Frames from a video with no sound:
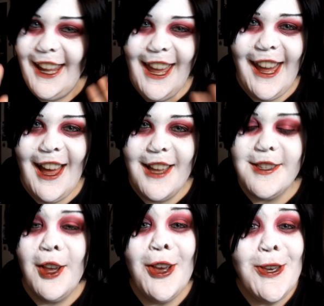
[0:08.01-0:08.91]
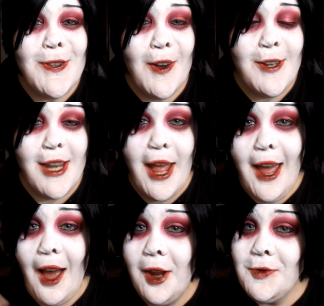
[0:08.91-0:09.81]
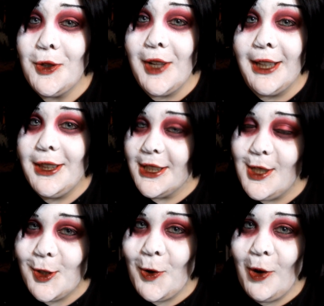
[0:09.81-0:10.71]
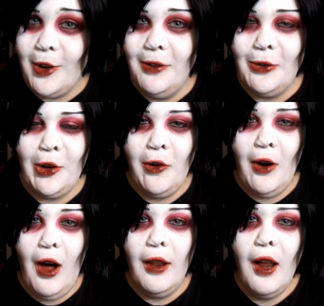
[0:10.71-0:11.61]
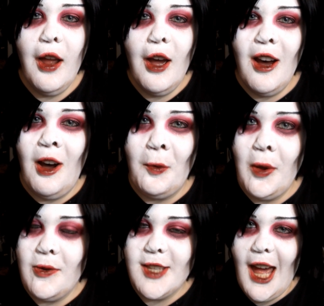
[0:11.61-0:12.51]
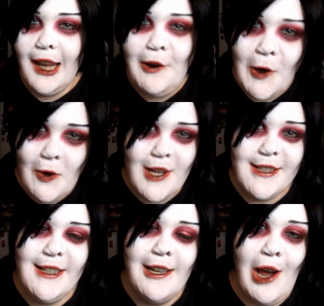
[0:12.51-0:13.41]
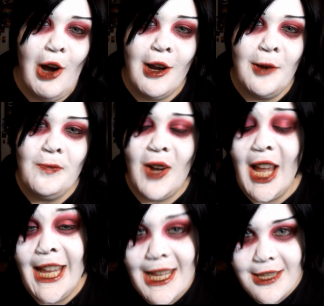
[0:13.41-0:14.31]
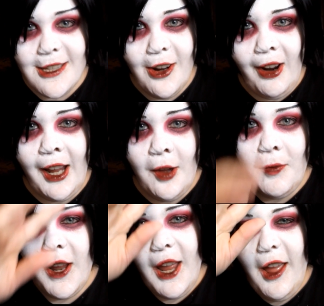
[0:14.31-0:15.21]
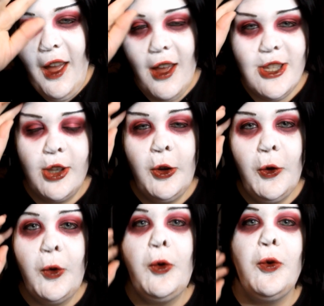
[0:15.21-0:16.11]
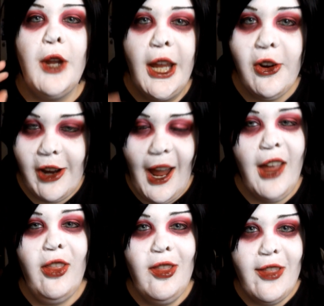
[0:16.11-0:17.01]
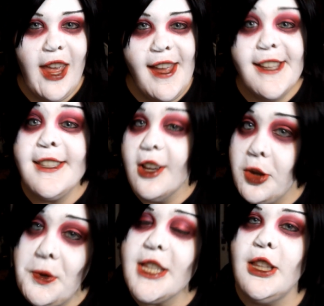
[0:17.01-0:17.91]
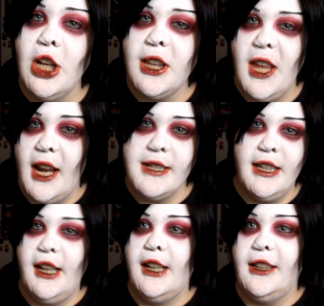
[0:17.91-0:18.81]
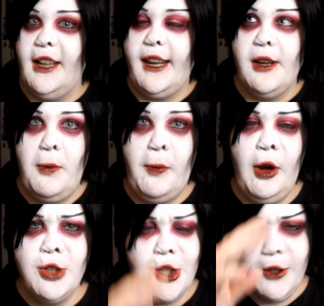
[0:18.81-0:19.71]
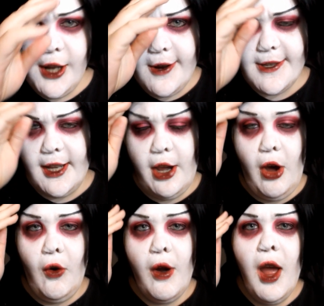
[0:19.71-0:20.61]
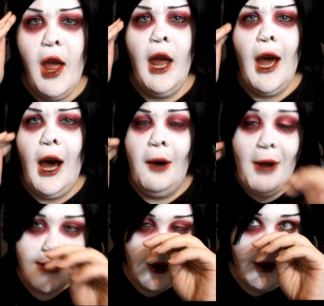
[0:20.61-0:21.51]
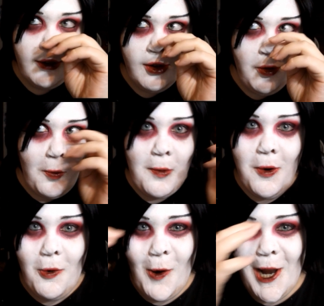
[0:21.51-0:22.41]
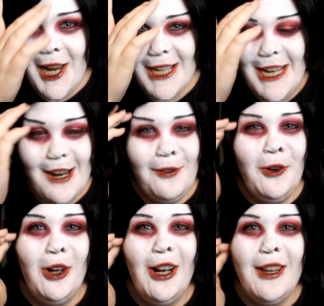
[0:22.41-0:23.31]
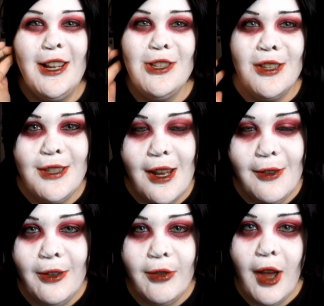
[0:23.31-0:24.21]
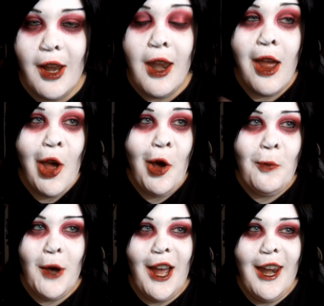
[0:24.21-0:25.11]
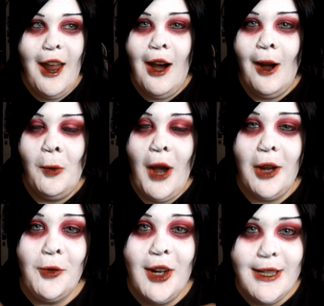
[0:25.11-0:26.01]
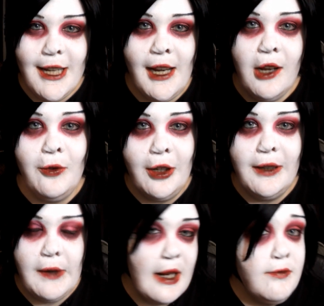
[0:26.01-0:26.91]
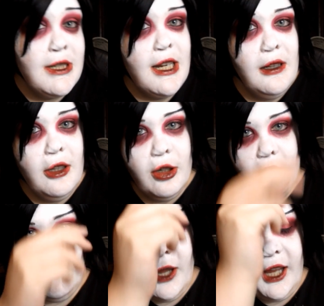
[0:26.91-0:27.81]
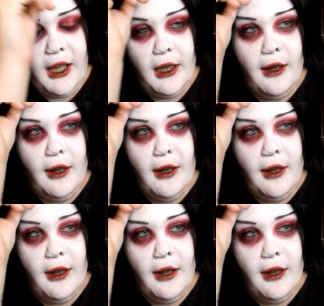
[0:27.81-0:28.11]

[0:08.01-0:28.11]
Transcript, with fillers: Hey guys, so today I am doing this tutorial for you all. Um, it was highly requested on my Instagram to recreate the Succubus look that I did like about two years ago. Um, I don't even remember what I did it for. I think I just did it for fun. But um, I redid it, revamped it a little bit.